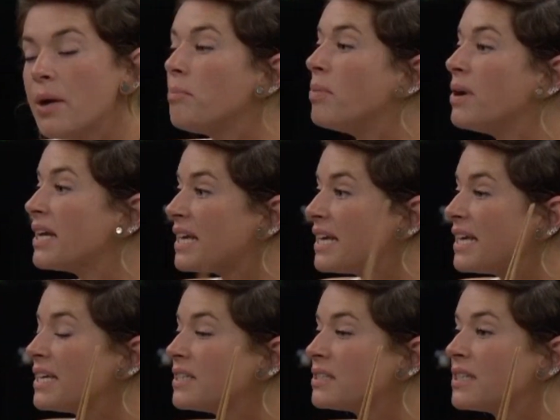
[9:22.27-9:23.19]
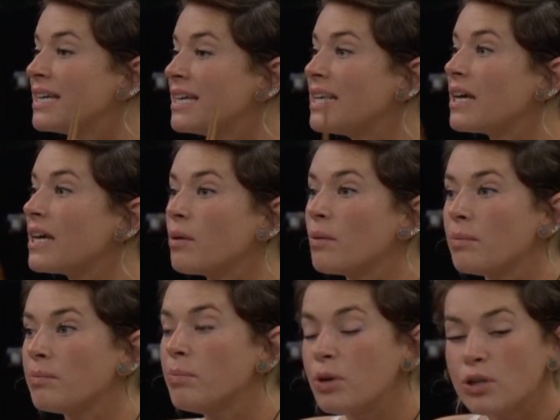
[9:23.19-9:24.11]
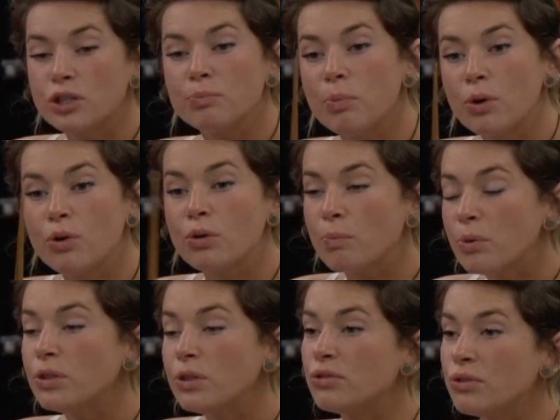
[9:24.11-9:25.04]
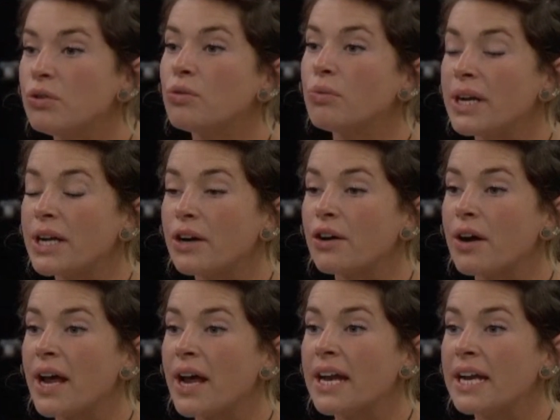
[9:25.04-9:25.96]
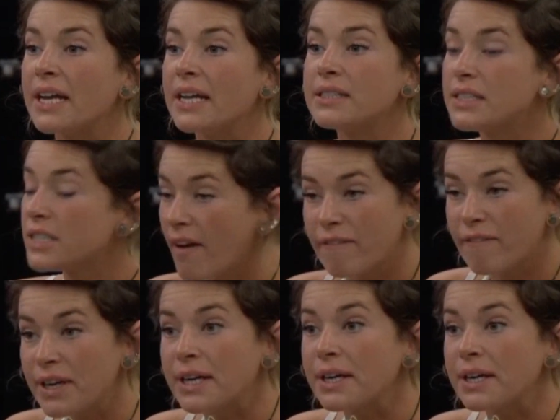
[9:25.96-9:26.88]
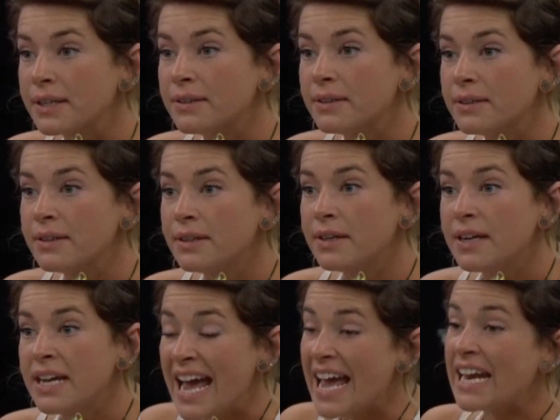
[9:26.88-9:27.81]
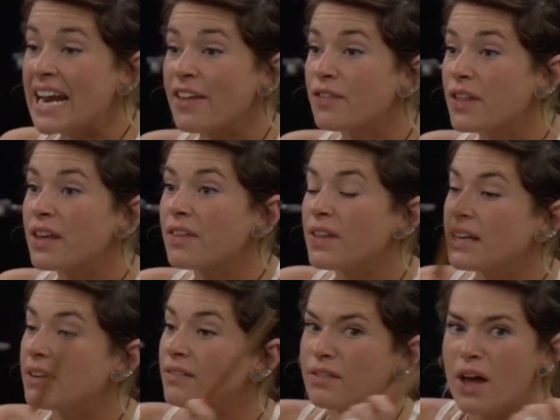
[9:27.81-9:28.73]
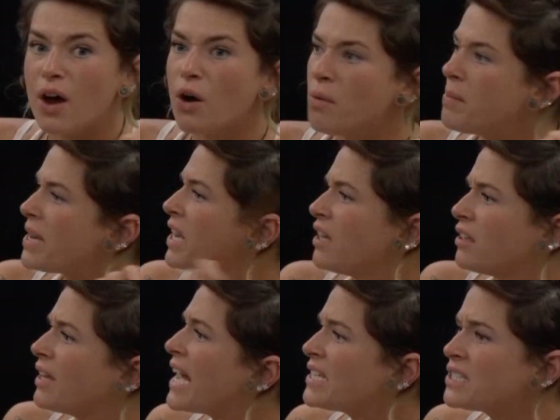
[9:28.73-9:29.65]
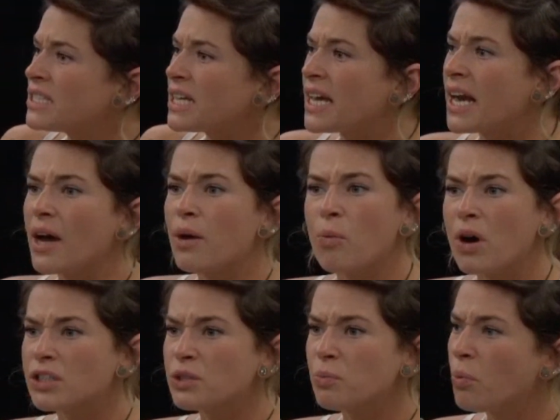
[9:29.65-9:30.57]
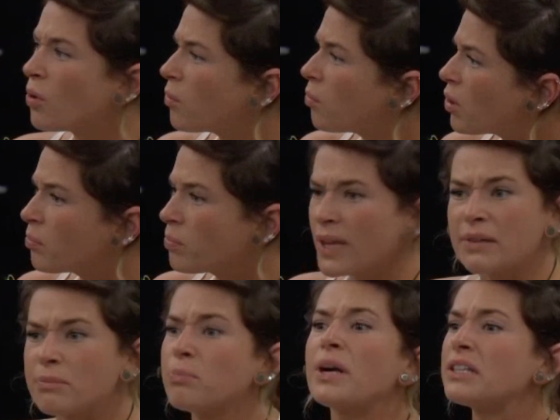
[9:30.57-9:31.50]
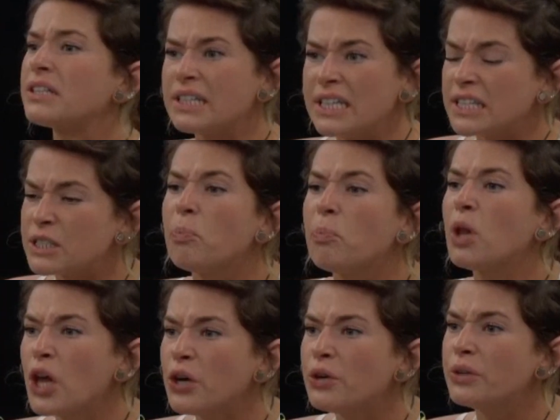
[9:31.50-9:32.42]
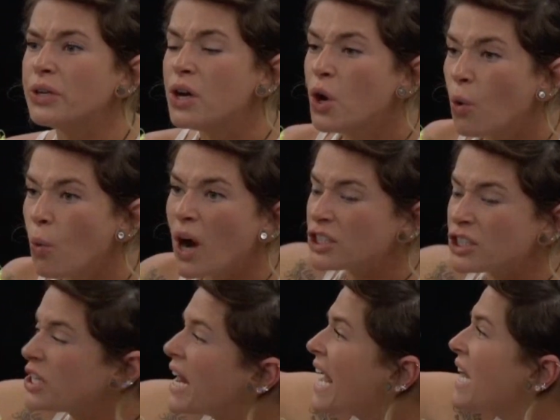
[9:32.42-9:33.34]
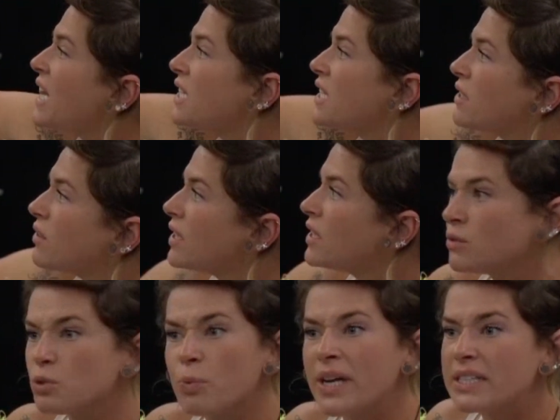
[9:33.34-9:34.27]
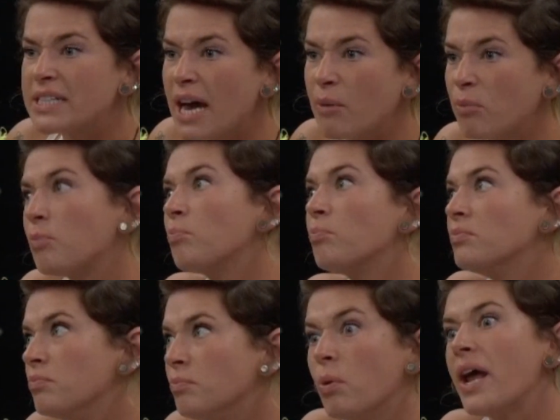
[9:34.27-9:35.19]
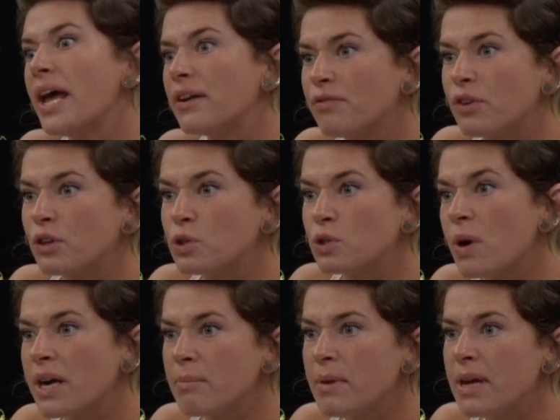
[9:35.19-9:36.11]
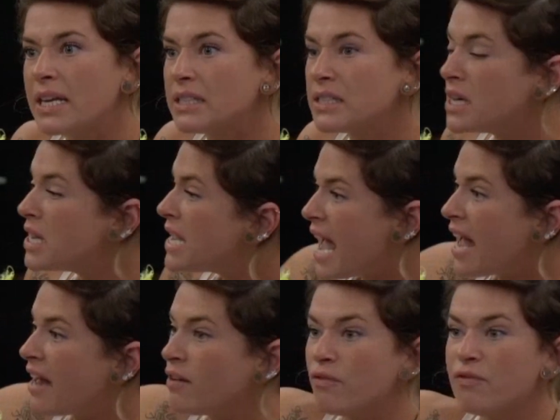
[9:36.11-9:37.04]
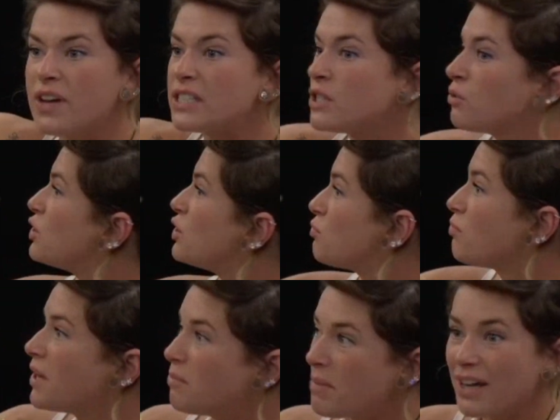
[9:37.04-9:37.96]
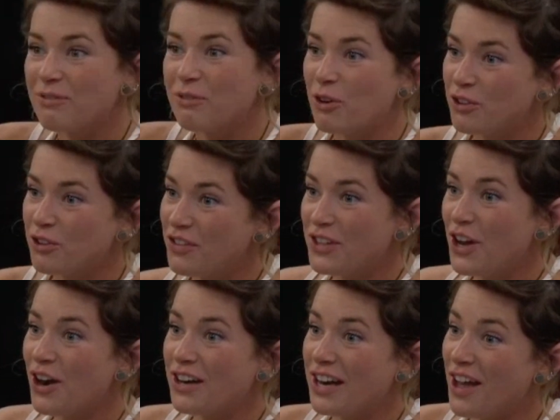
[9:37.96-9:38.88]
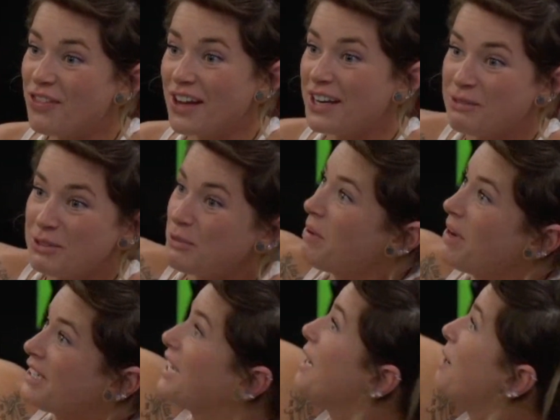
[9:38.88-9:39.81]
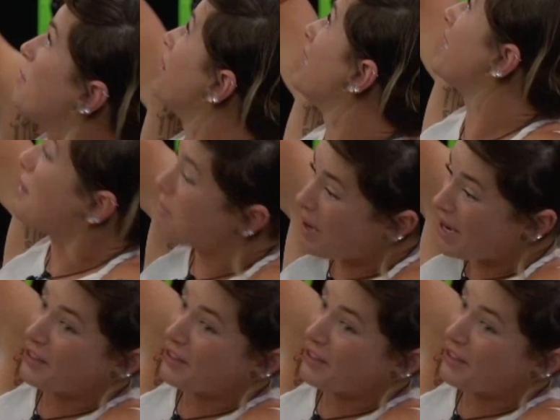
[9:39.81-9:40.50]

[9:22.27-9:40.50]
But he is getting pushed, pulled, and put through the ringer, and it's not fair. And I think that, oh my God, last night I watched the poor boy practically explode watching Haley in swing time with Brett for 20 minutes. And Fessy was just running back and forth in the yard, and I thought he was about to come clean up out of the